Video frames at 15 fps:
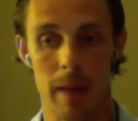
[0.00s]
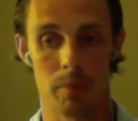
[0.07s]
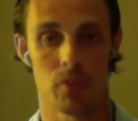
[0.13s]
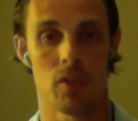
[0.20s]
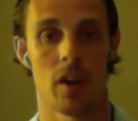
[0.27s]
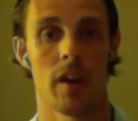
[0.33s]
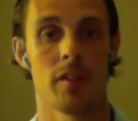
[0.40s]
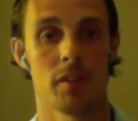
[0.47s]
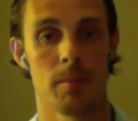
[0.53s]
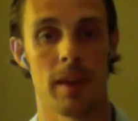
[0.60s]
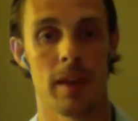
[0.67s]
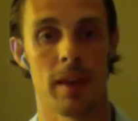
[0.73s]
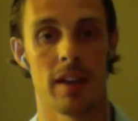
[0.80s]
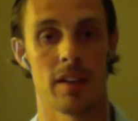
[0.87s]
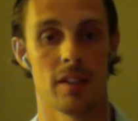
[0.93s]
perhaps drives
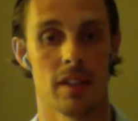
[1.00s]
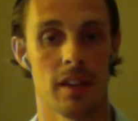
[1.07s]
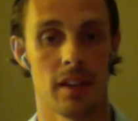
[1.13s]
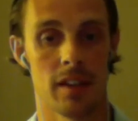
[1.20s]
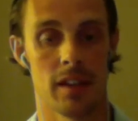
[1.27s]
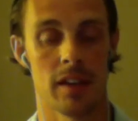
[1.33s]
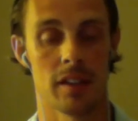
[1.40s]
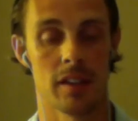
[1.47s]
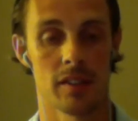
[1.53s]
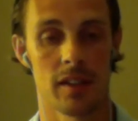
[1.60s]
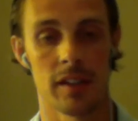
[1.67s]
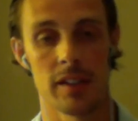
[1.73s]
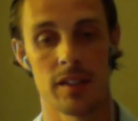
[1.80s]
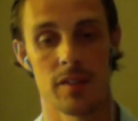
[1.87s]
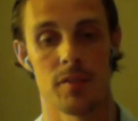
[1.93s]
men in, in, a, in a slightly
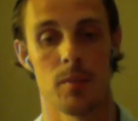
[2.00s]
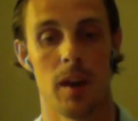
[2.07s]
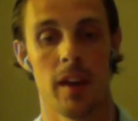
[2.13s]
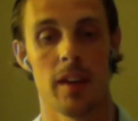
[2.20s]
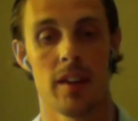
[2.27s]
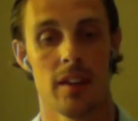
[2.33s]
different way.